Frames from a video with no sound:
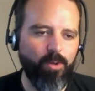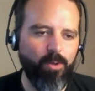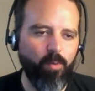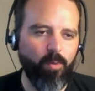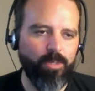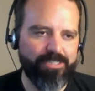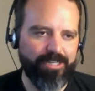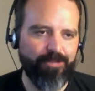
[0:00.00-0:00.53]

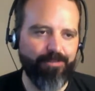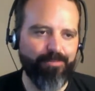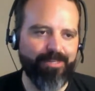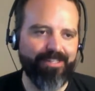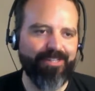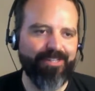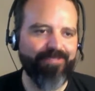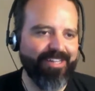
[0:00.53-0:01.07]
what's
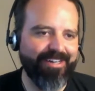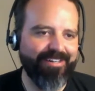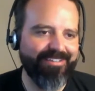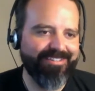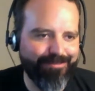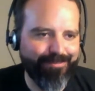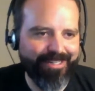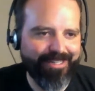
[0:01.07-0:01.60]
helping them there.
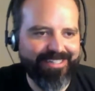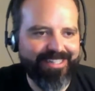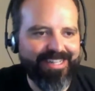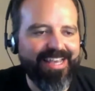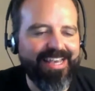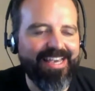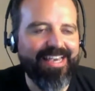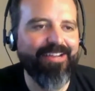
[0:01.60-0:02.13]
But
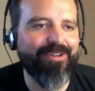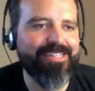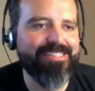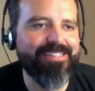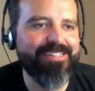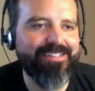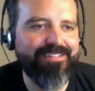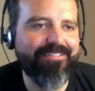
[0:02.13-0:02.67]

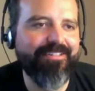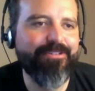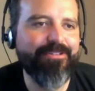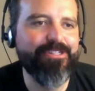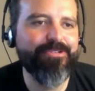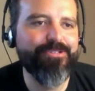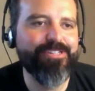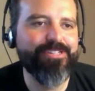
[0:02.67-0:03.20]
anyways, it was
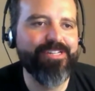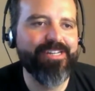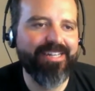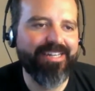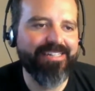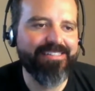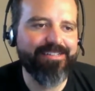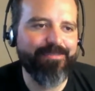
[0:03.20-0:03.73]
interesting to
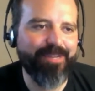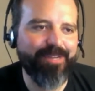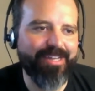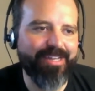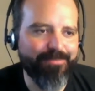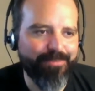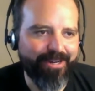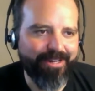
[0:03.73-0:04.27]
get some
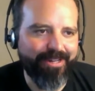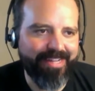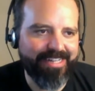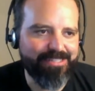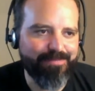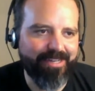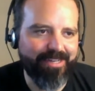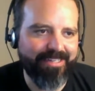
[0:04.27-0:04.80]
input on that
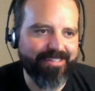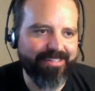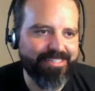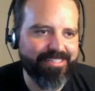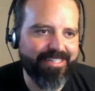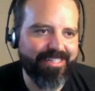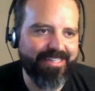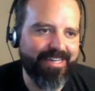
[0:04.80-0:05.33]

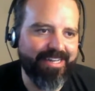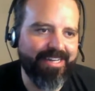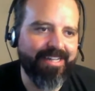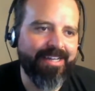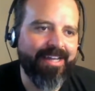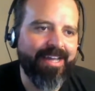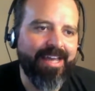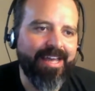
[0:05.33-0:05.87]
speculation. And then
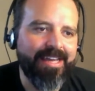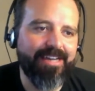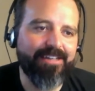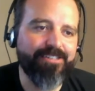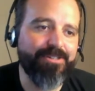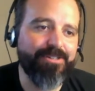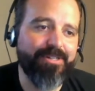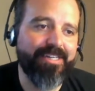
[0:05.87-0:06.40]

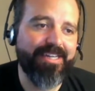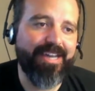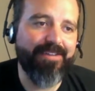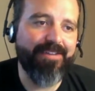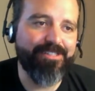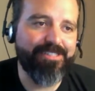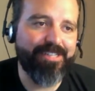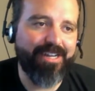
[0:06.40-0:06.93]
he
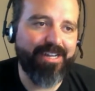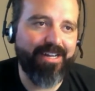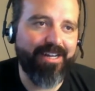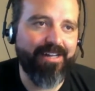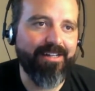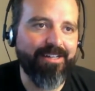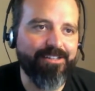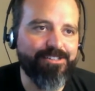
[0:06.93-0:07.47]
gave us
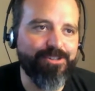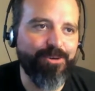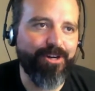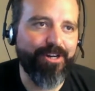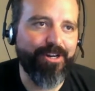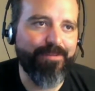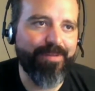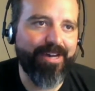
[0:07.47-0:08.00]
a
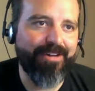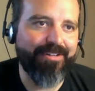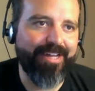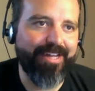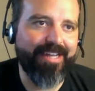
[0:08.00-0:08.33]
story about